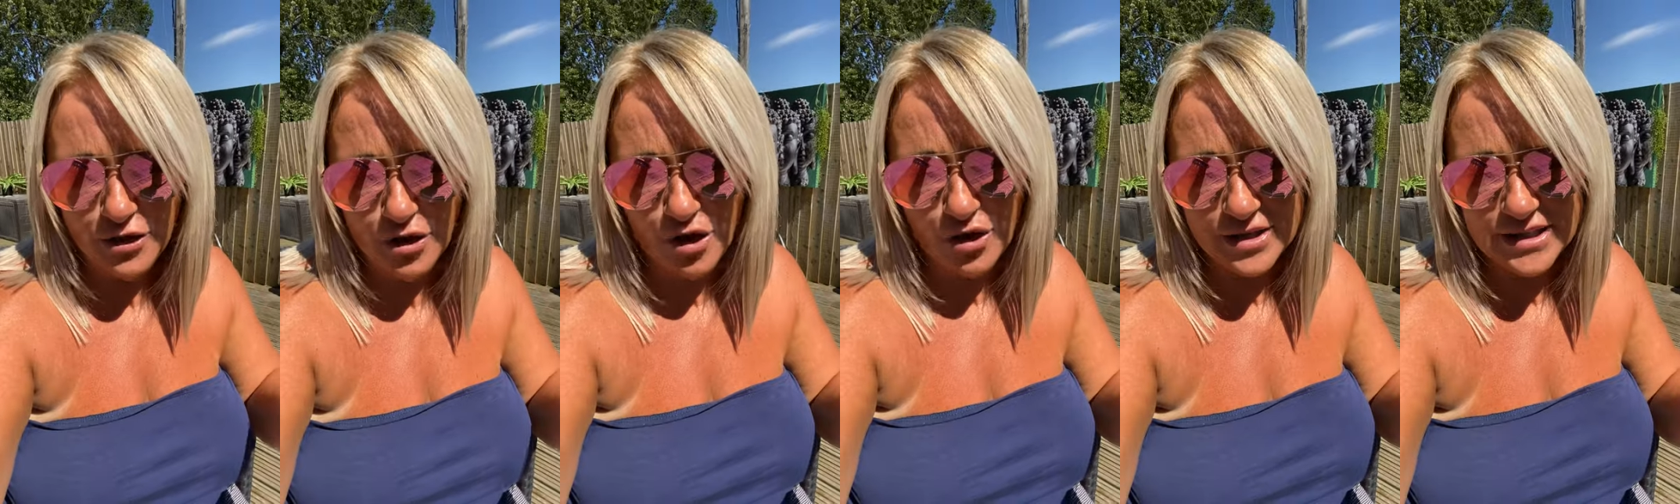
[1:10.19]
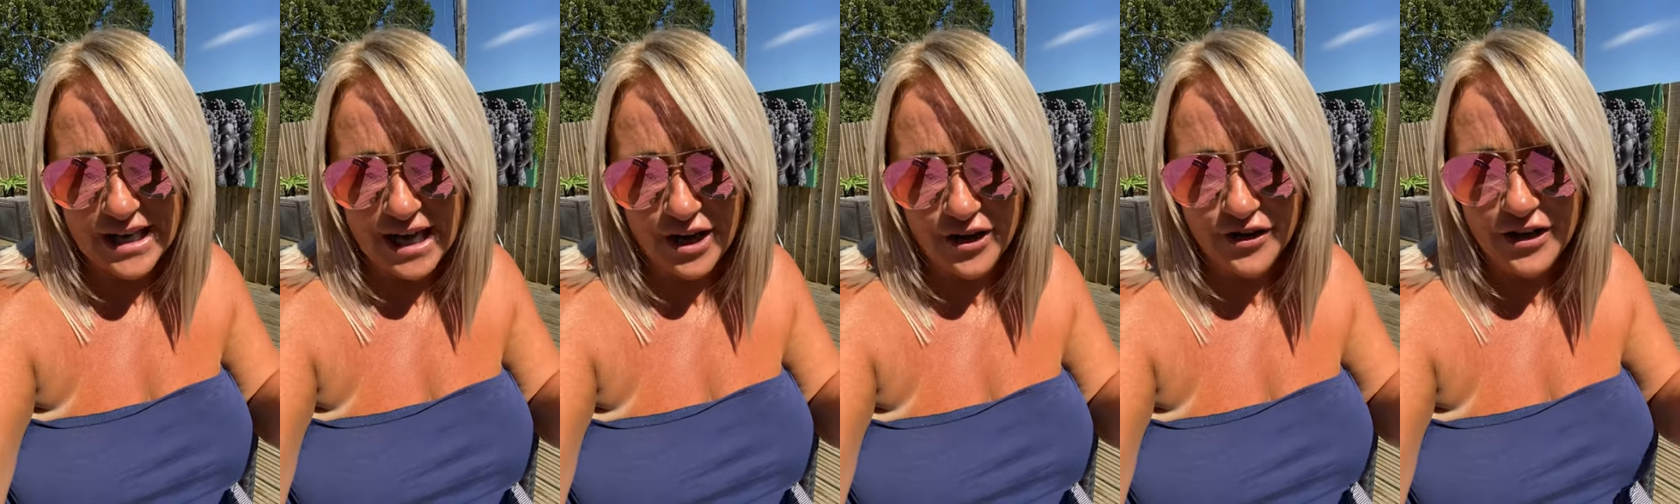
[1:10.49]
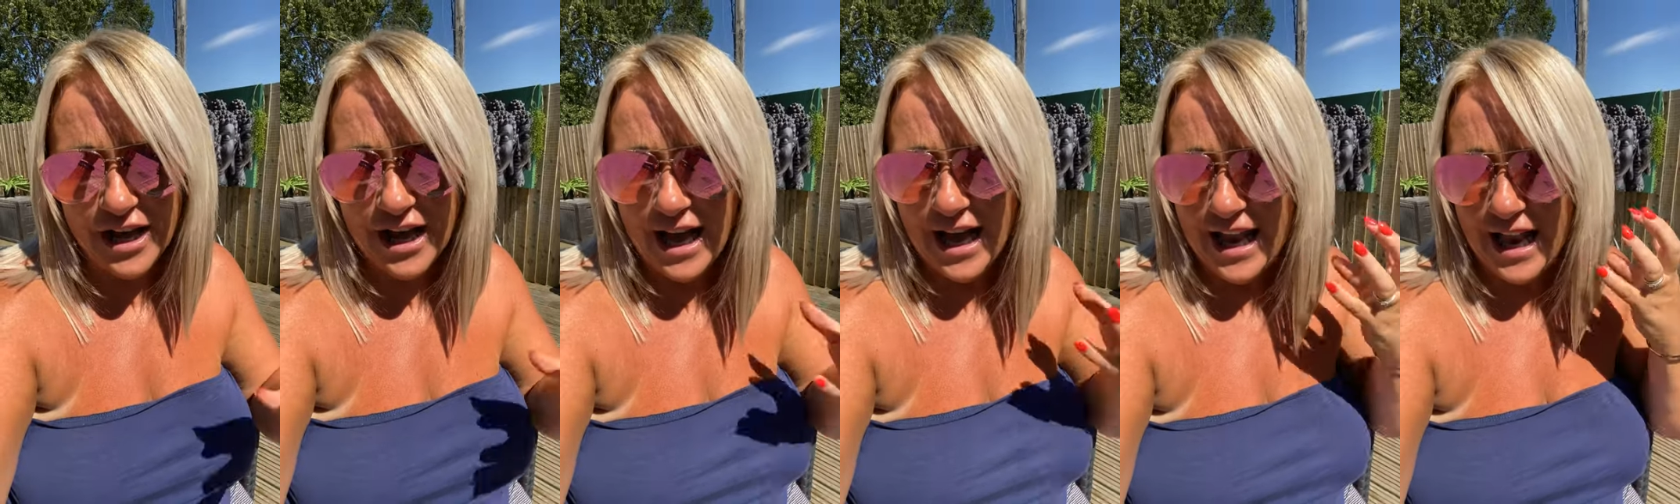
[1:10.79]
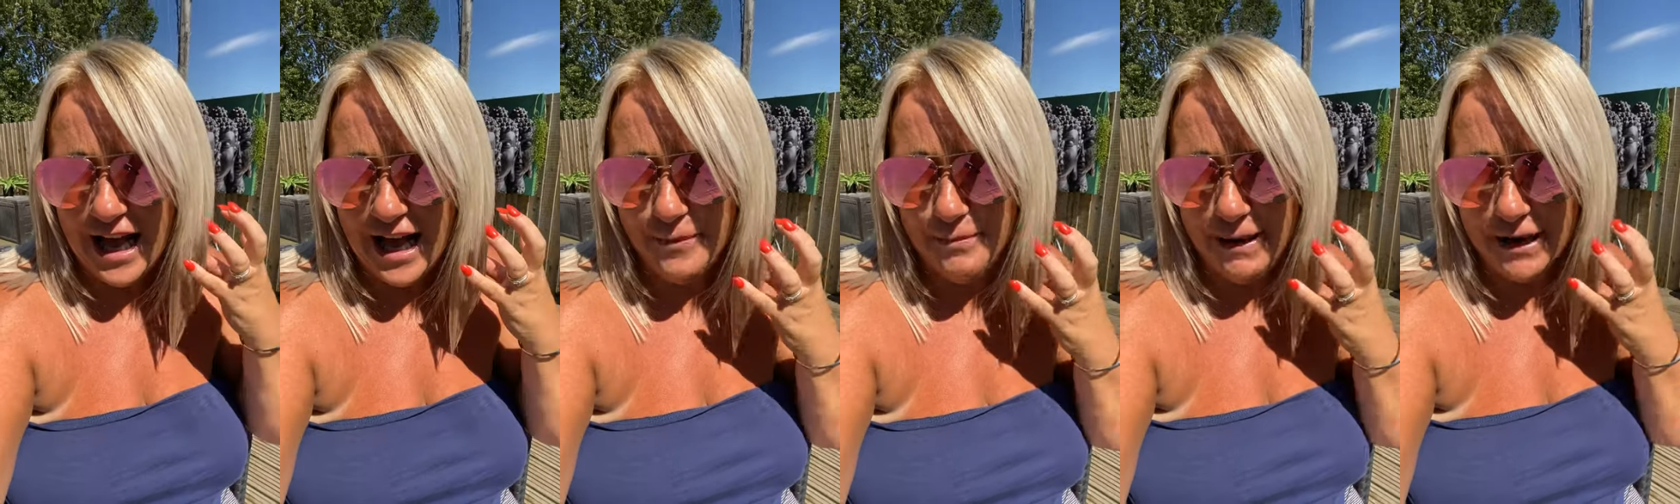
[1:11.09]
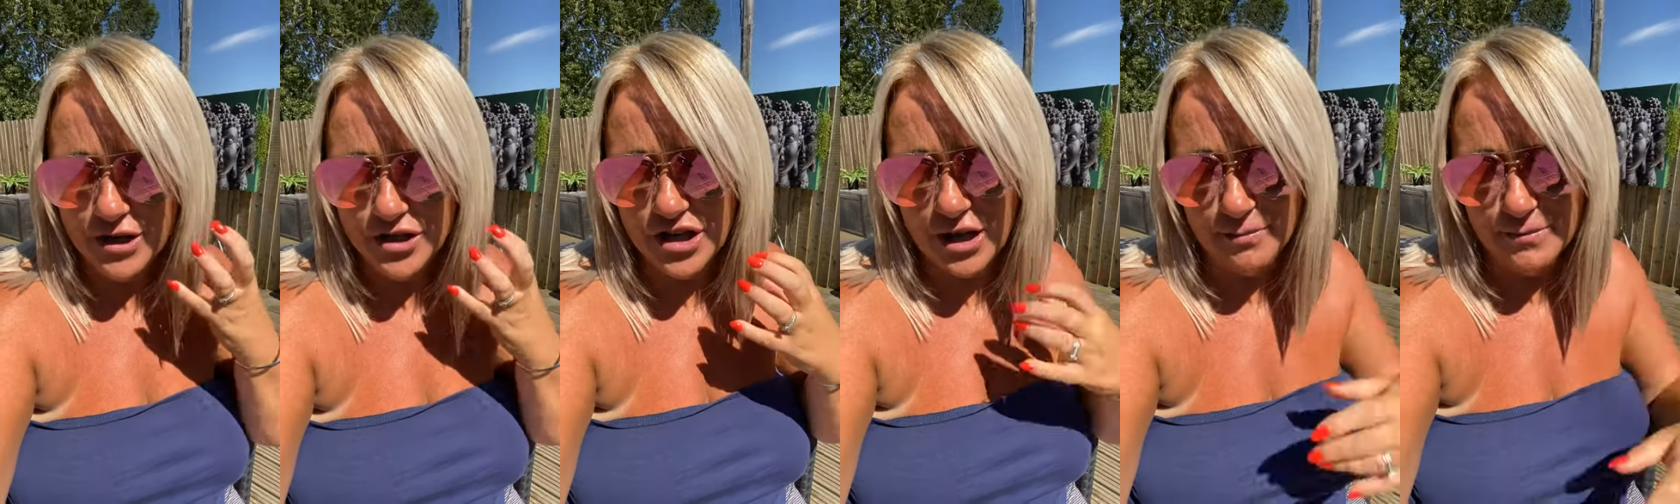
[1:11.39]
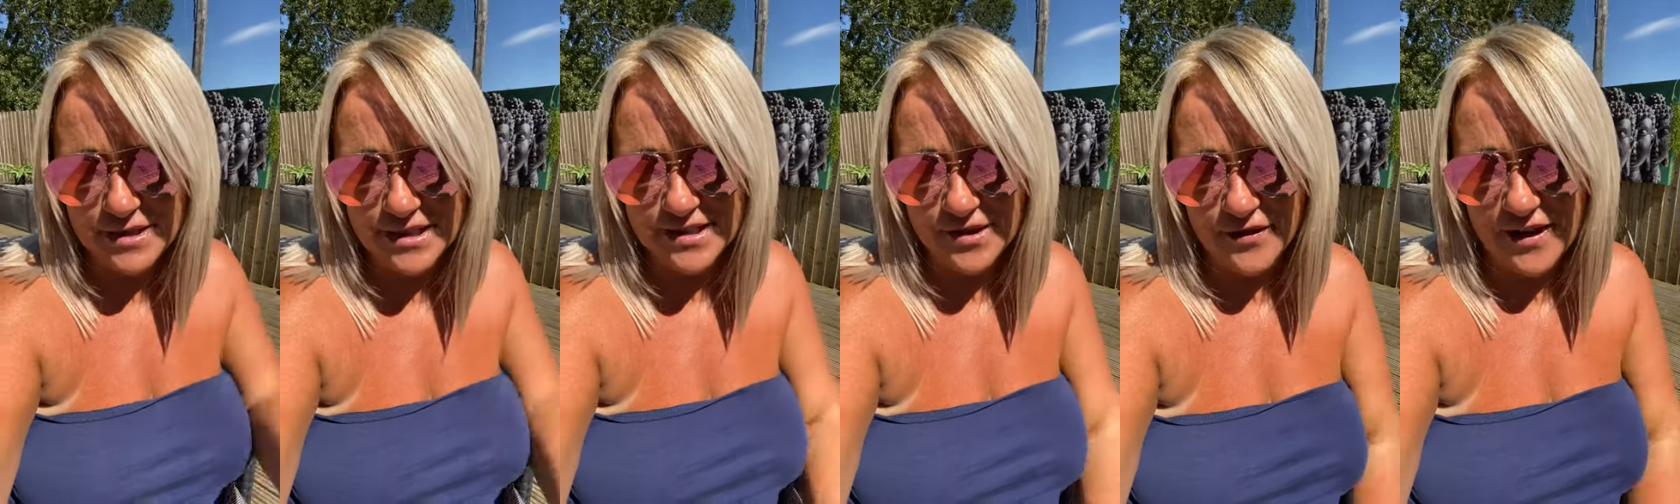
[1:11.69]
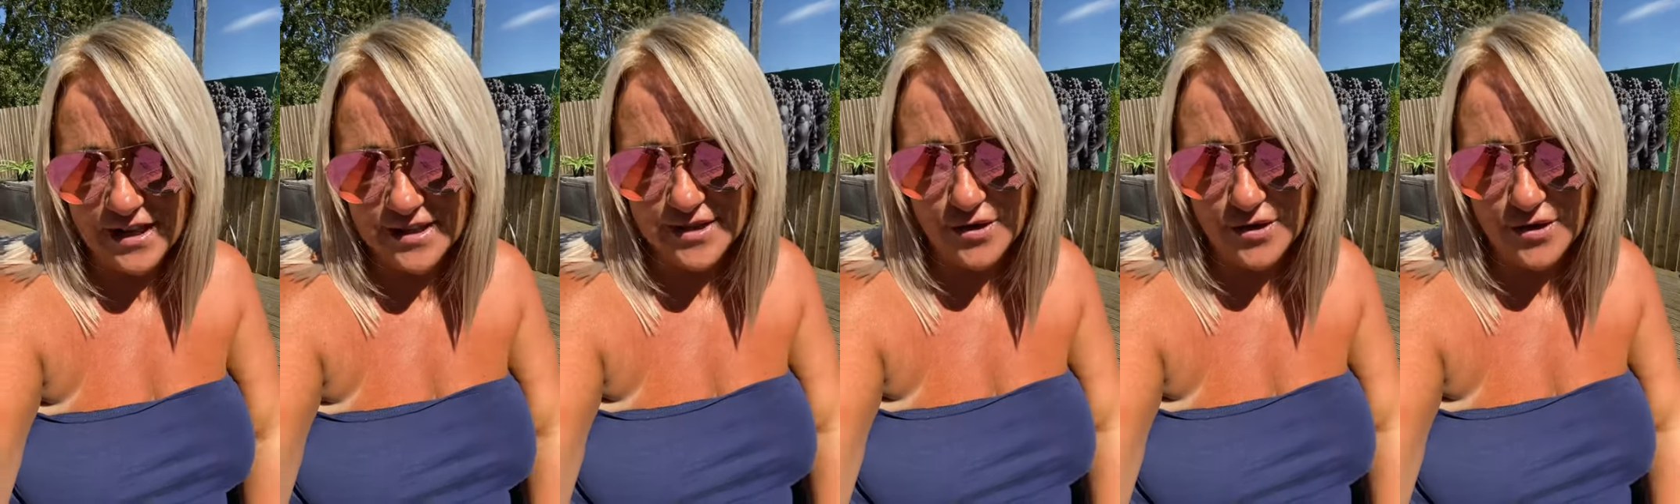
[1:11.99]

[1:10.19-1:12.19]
lockdown and I had big chunks of it.